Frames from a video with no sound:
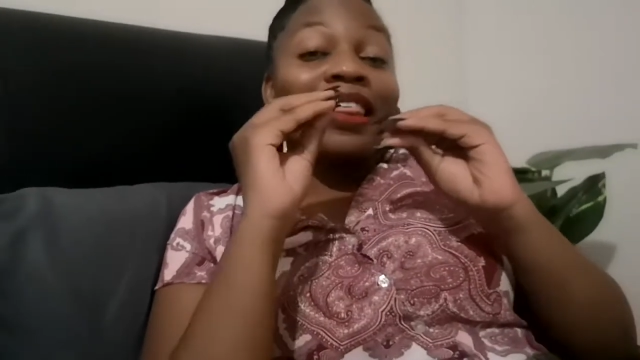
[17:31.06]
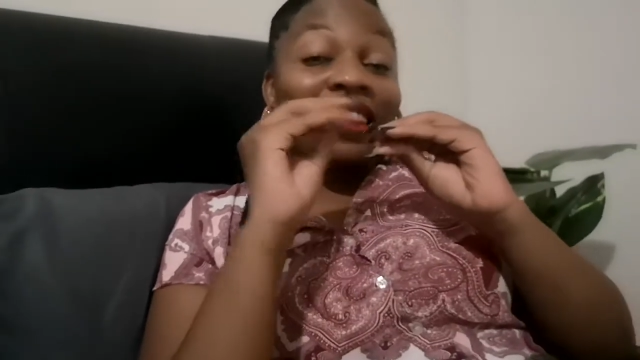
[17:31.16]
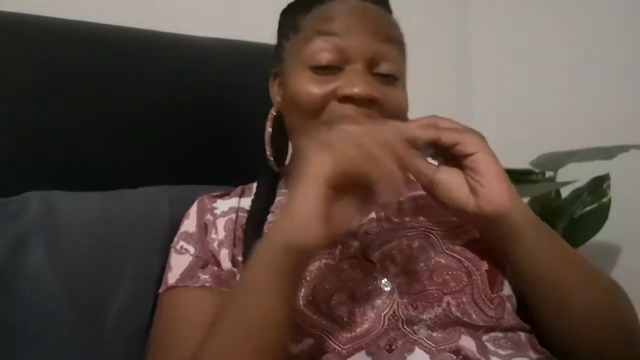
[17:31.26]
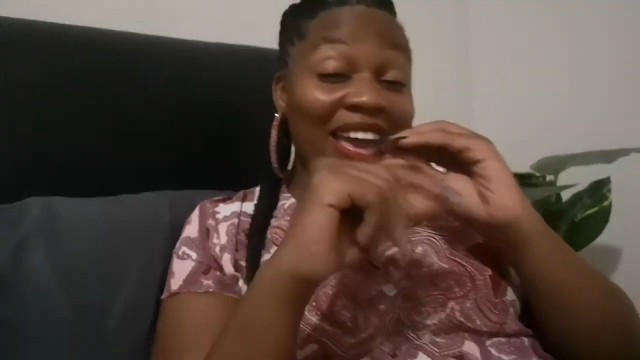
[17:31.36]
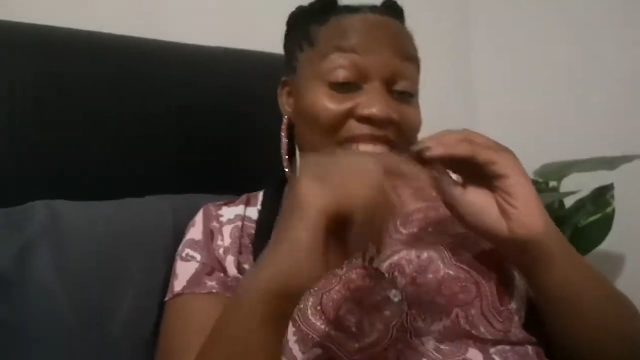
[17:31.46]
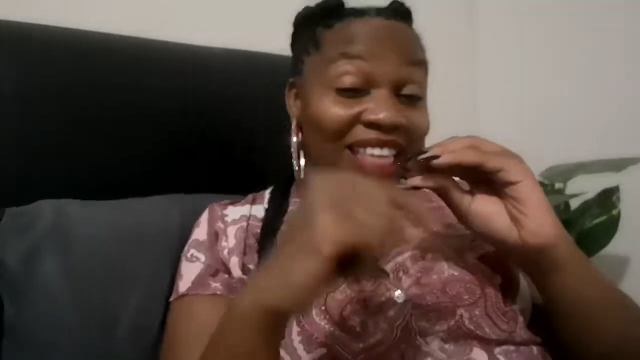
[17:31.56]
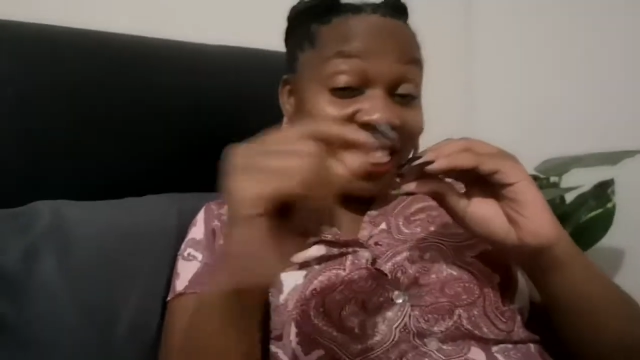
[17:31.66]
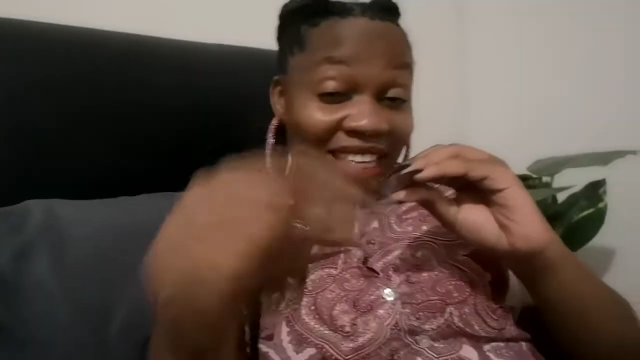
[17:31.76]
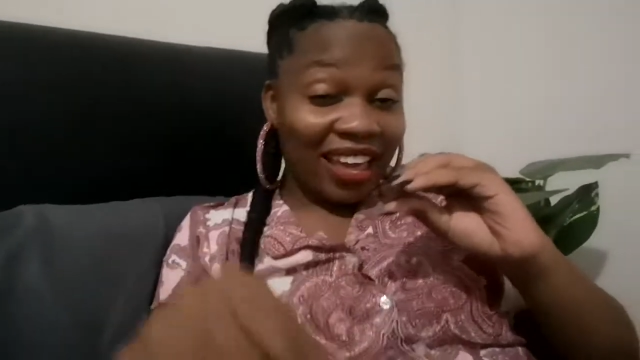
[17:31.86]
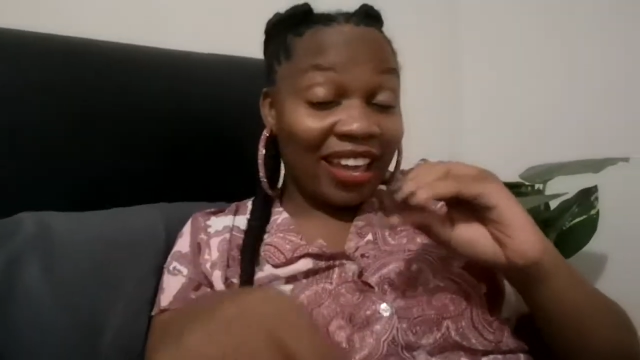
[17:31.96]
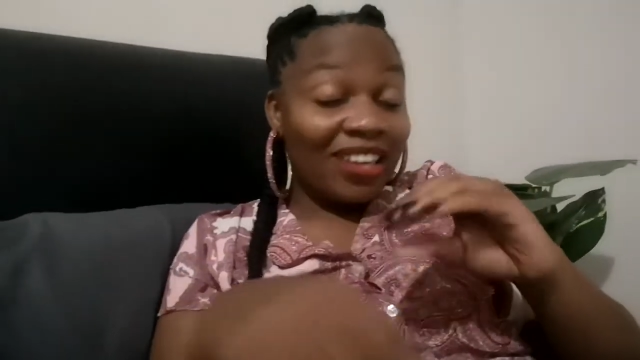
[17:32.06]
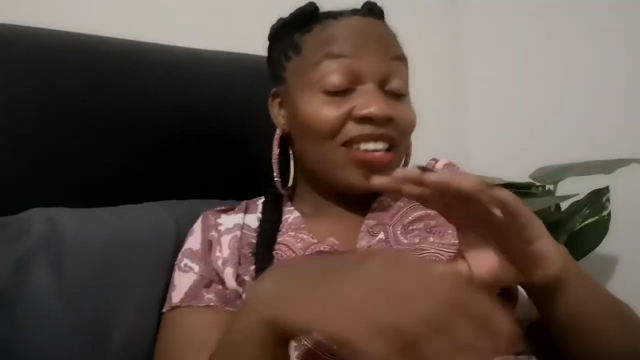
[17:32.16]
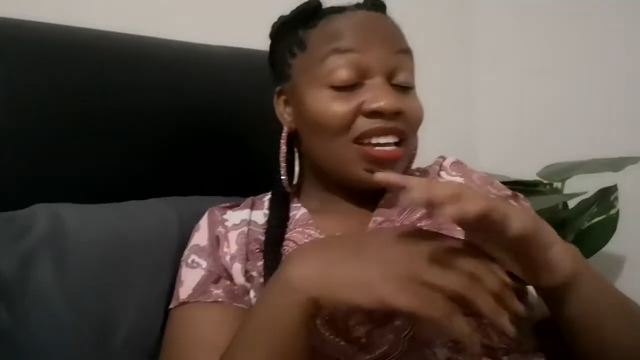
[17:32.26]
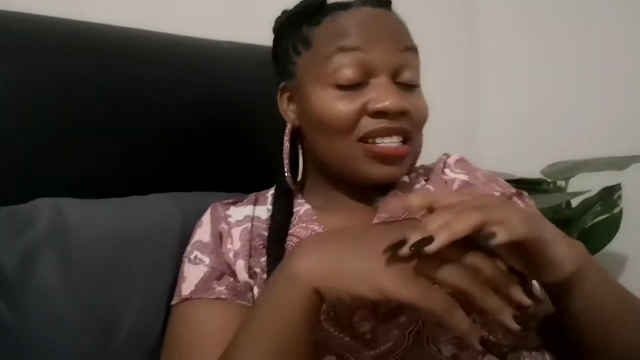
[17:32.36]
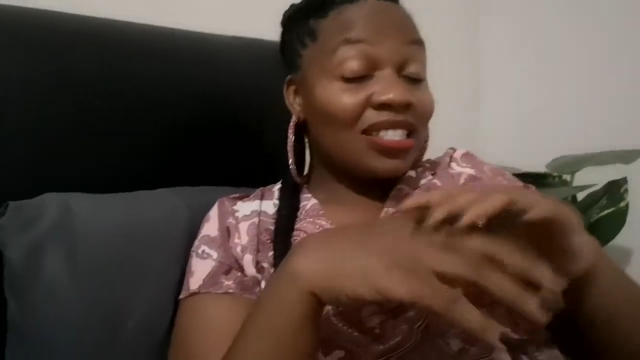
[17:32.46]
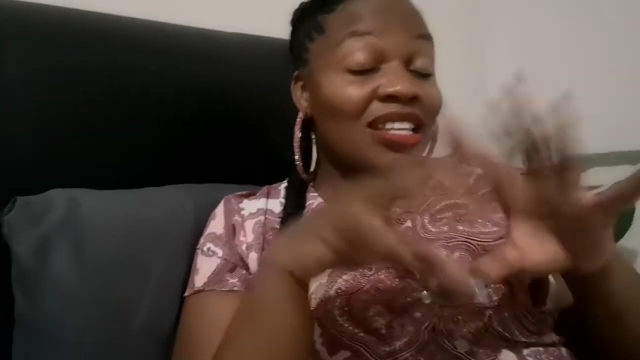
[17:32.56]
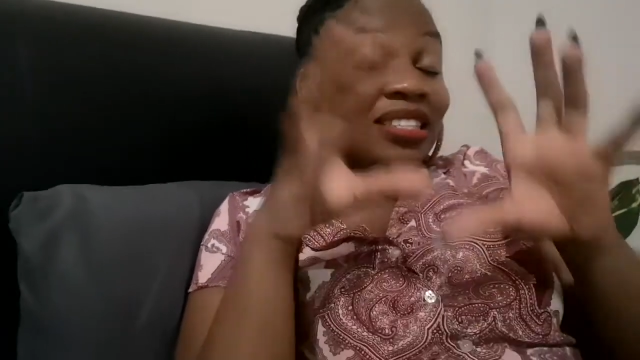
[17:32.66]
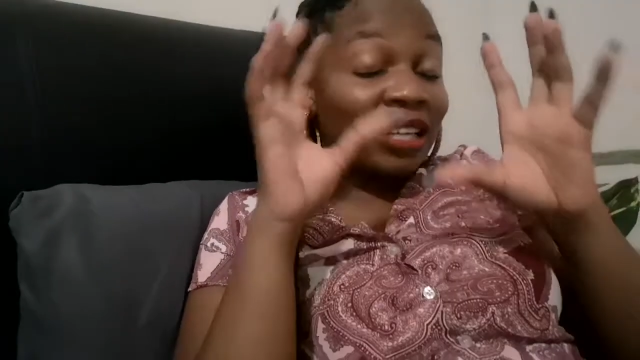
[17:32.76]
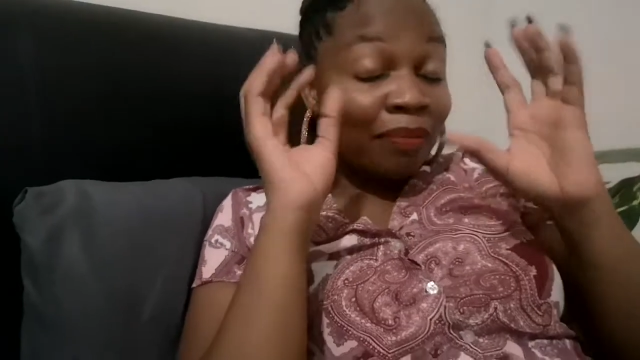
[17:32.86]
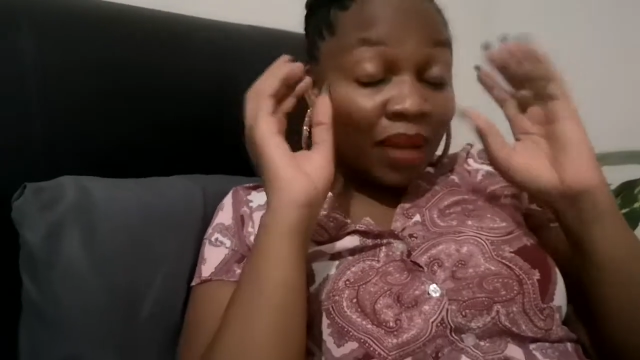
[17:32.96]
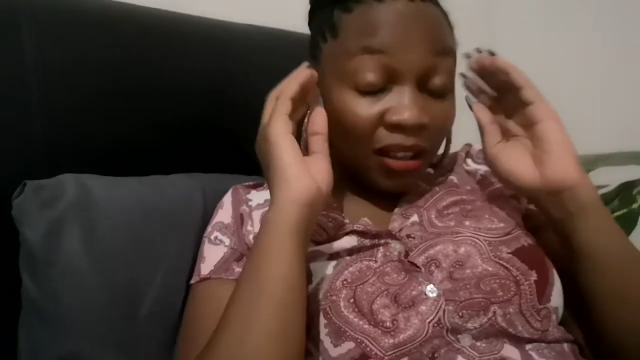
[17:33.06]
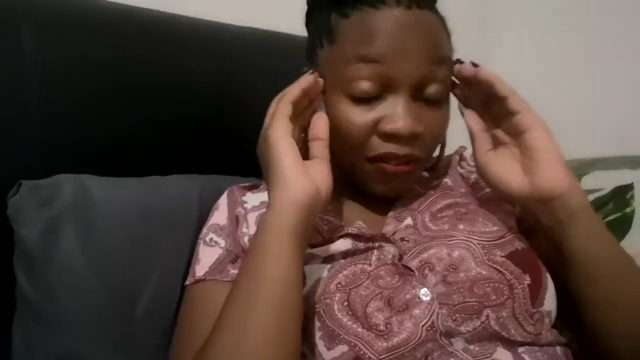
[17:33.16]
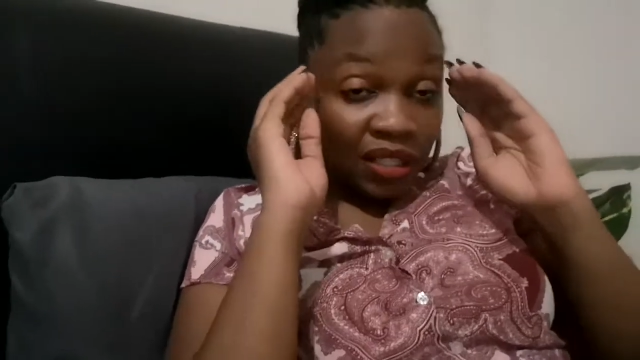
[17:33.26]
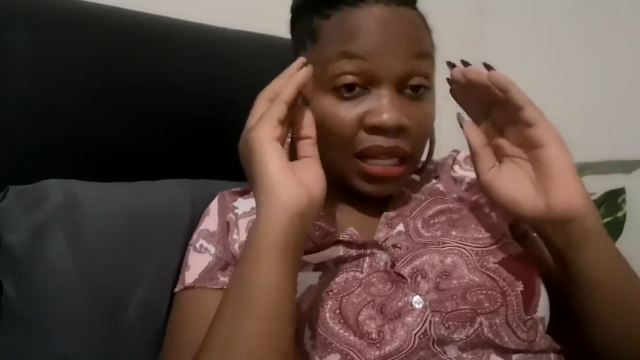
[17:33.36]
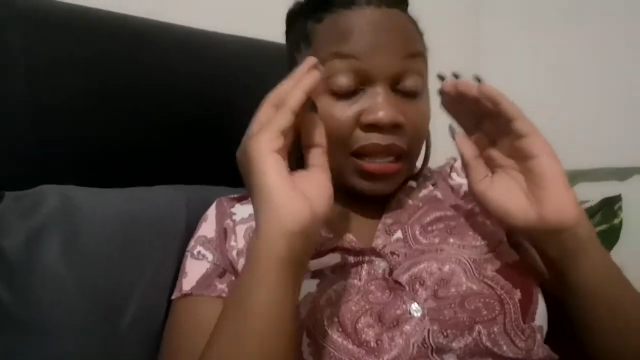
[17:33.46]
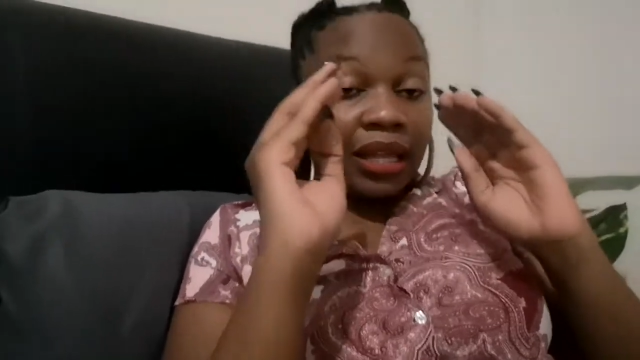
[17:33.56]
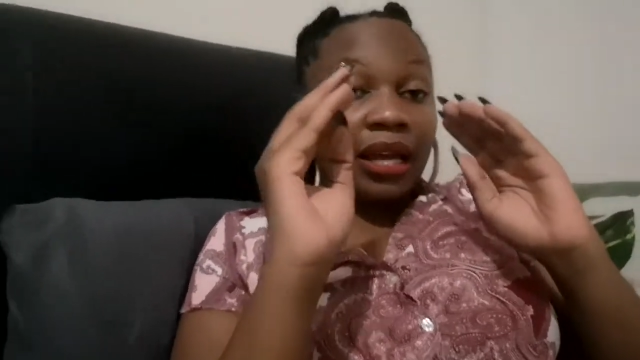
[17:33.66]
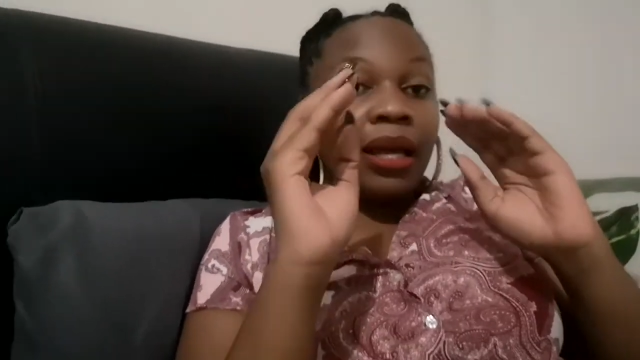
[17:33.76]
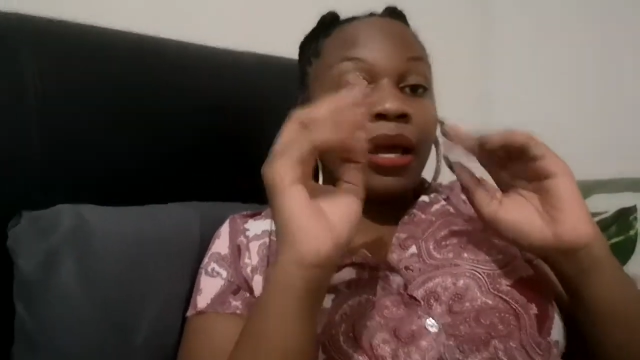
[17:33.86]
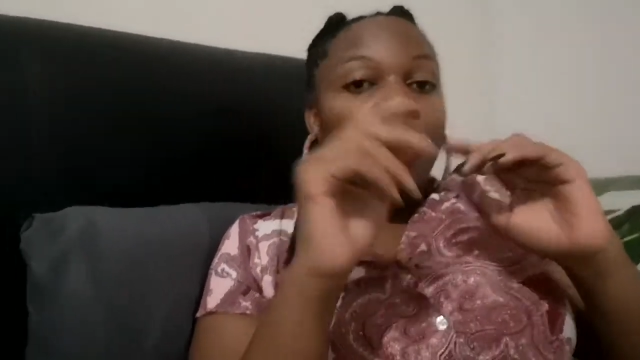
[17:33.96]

They are there. Yes, some benefits are there.